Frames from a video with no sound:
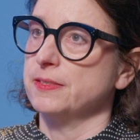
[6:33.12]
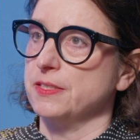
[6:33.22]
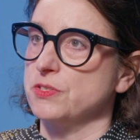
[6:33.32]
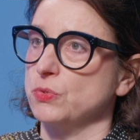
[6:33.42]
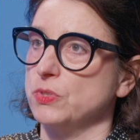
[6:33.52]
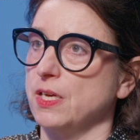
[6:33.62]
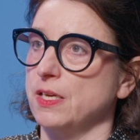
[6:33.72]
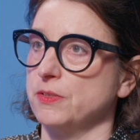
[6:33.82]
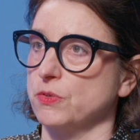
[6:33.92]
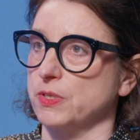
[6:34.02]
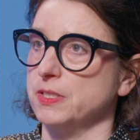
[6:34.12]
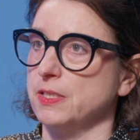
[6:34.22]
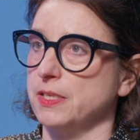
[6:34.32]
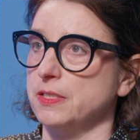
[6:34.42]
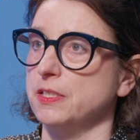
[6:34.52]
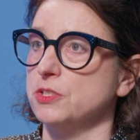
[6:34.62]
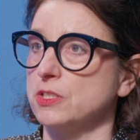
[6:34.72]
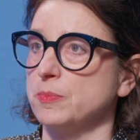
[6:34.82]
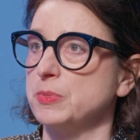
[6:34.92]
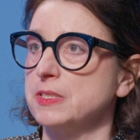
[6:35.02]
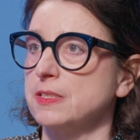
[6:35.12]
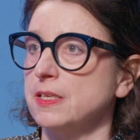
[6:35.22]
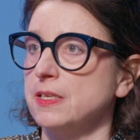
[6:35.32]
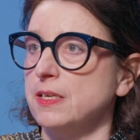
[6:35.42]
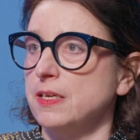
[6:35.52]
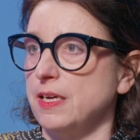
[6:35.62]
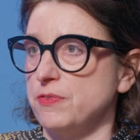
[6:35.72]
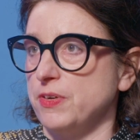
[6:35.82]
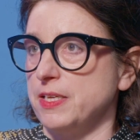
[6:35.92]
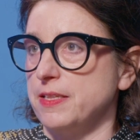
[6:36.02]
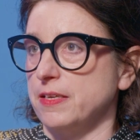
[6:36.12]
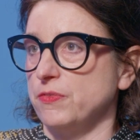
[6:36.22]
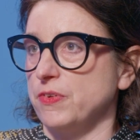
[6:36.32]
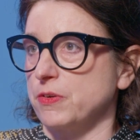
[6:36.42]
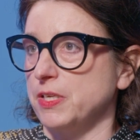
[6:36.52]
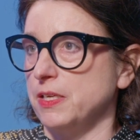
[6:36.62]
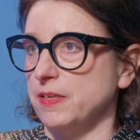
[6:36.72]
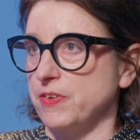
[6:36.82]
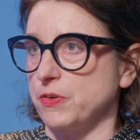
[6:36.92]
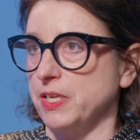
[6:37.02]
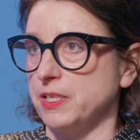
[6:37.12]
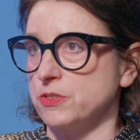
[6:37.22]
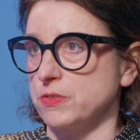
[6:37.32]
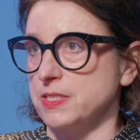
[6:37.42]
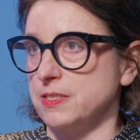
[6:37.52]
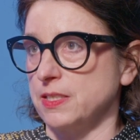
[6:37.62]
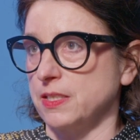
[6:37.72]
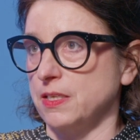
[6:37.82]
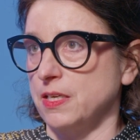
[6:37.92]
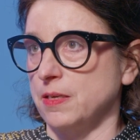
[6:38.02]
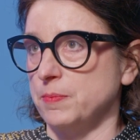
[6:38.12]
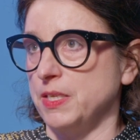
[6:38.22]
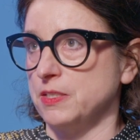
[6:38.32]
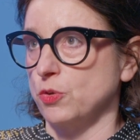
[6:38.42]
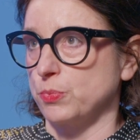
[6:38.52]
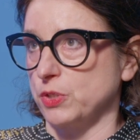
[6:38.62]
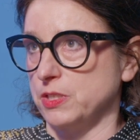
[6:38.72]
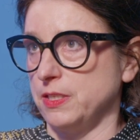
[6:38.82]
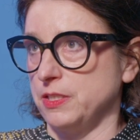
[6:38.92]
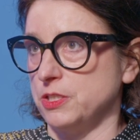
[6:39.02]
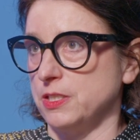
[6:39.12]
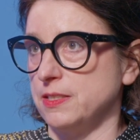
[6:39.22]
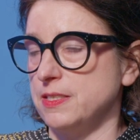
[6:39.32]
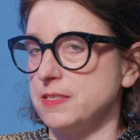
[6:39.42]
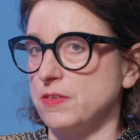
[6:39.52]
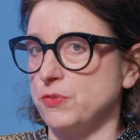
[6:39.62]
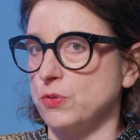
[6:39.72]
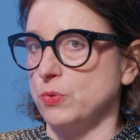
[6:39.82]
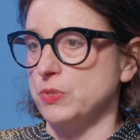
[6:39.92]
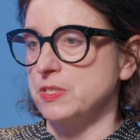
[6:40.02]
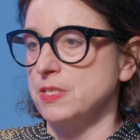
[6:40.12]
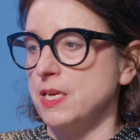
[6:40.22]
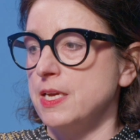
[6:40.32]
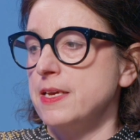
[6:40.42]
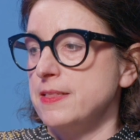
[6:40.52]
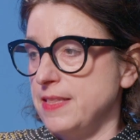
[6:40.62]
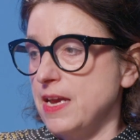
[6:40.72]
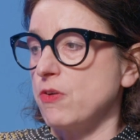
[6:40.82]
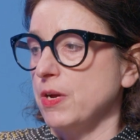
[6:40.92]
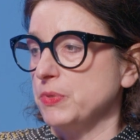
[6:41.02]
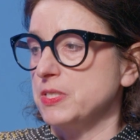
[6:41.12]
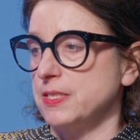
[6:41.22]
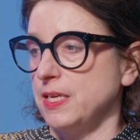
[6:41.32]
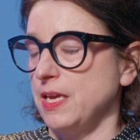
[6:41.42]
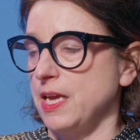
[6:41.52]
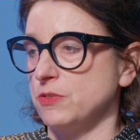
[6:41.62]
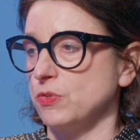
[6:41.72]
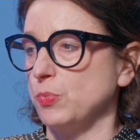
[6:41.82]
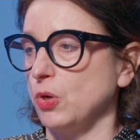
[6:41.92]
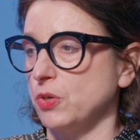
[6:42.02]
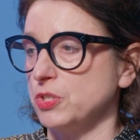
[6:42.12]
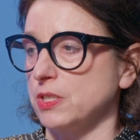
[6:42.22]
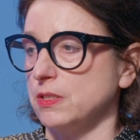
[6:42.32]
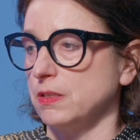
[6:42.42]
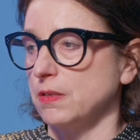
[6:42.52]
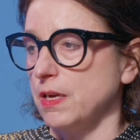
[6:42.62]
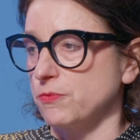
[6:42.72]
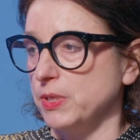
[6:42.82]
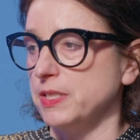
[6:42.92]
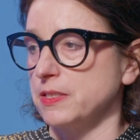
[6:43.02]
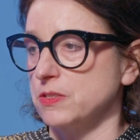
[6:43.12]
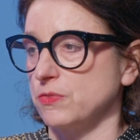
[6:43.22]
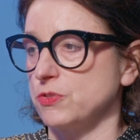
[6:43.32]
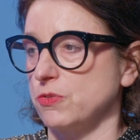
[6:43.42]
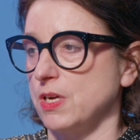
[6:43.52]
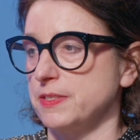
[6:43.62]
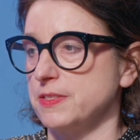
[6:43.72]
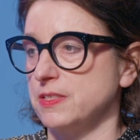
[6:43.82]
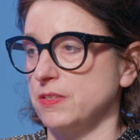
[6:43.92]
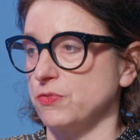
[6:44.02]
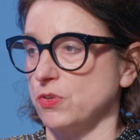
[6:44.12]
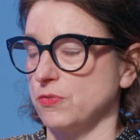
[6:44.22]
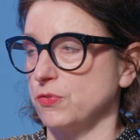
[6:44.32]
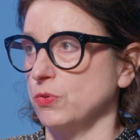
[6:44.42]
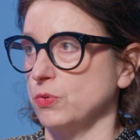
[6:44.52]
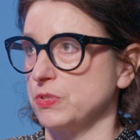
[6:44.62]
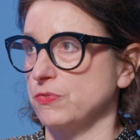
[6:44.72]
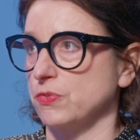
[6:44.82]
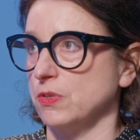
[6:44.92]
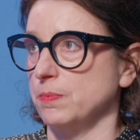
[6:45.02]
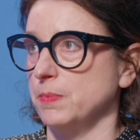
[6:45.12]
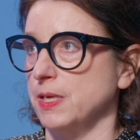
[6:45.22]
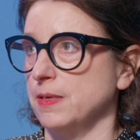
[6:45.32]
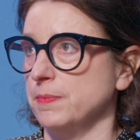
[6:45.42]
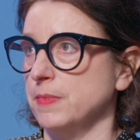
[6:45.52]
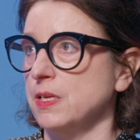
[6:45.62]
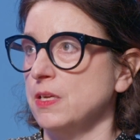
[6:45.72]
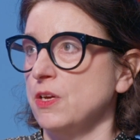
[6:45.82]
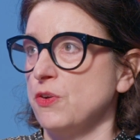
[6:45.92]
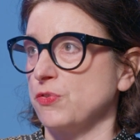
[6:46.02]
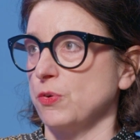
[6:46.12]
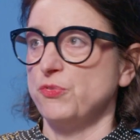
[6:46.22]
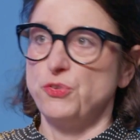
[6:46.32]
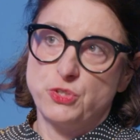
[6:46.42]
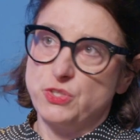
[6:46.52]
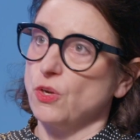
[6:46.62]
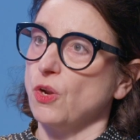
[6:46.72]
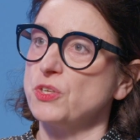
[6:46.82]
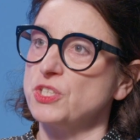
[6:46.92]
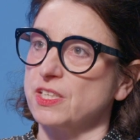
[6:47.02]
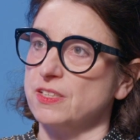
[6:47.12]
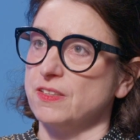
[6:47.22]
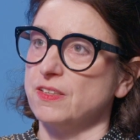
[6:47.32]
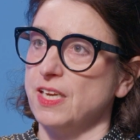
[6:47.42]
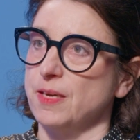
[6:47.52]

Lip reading: Sudan or in Egypt. I find that a very, very interesting interpretation. And this, of course, there I would say anthropological readings of trance differ, of course, from physiological